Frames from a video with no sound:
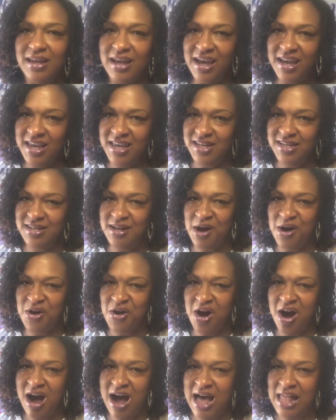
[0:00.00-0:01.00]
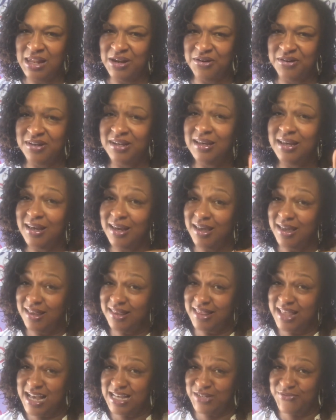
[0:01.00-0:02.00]
A hit dog or holler.
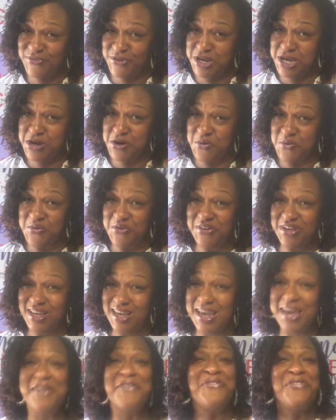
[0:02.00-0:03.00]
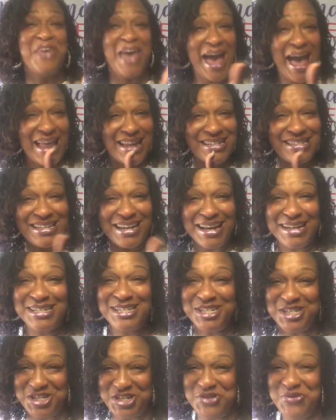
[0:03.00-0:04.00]
That's for you. If that
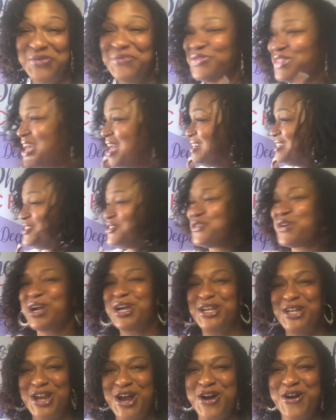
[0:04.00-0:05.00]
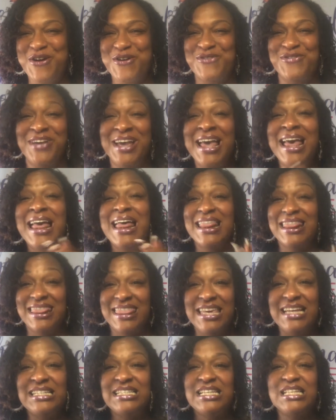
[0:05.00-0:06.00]
touched you, if that struck a nerve,
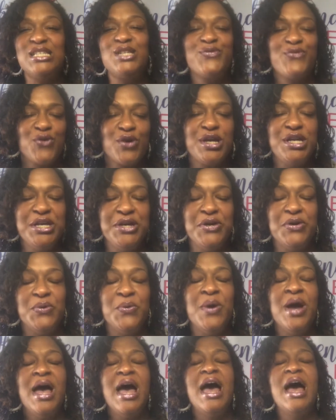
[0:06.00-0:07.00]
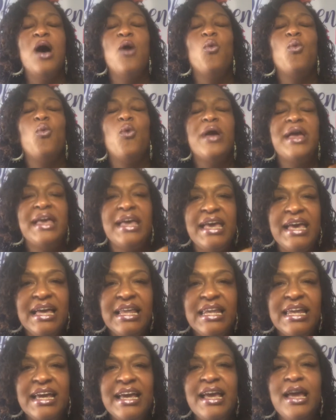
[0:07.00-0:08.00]
this is for you.
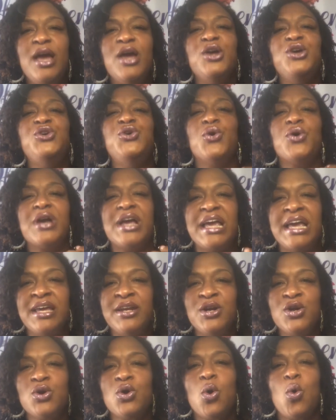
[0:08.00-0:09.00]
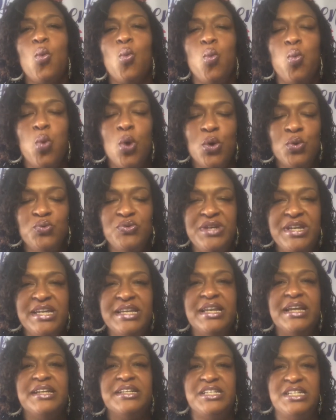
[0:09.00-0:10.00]
Healing your inner
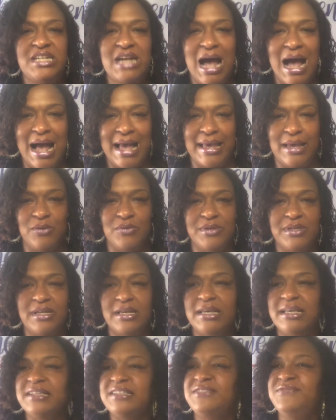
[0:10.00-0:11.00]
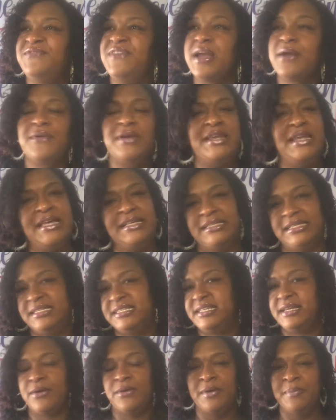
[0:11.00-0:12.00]
wounded child. It's very
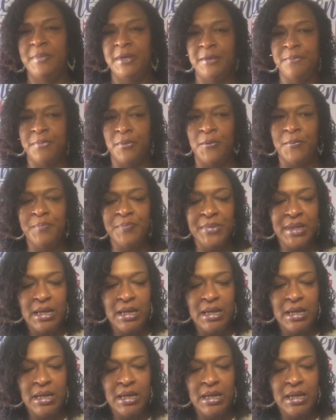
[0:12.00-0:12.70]
necessary, people.